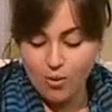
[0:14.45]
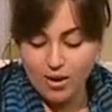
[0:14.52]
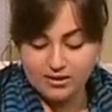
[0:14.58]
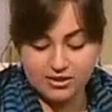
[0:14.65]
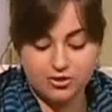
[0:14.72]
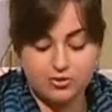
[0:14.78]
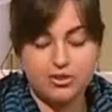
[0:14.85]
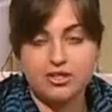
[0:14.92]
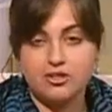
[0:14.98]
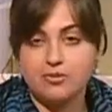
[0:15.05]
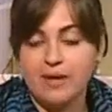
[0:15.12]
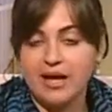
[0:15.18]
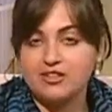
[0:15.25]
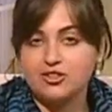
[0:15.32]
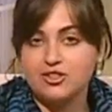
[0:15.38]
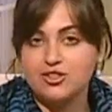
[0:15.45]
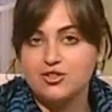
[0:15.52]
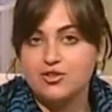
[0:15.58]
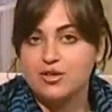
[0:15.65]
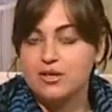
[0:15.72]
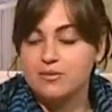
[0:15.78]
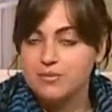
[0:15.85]
What career
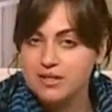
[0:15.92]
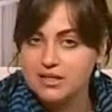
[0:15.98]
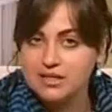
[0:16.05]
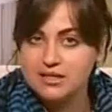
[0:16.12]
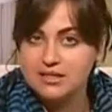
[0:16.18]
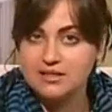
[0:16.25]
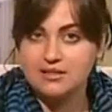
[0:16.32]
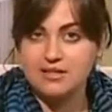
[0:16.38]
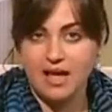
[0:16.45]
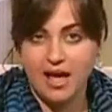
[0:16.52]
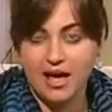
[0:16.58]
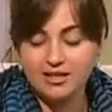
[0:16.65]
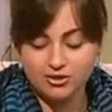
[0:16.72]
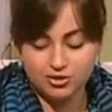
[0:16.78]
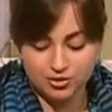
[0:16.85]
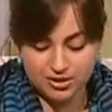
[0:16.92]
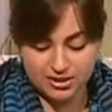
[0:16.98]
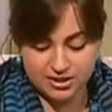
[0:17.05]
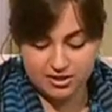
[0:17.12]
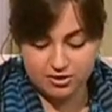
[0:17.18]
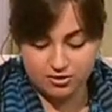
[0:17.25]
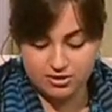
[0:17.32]
matches your abilities and
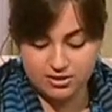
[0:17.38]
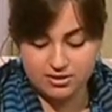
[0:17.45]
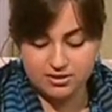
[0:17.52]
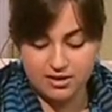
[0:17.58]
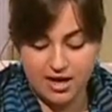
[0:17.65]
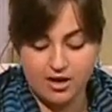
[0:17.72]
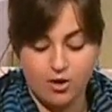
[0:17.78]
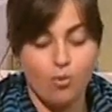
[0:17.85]
your skills?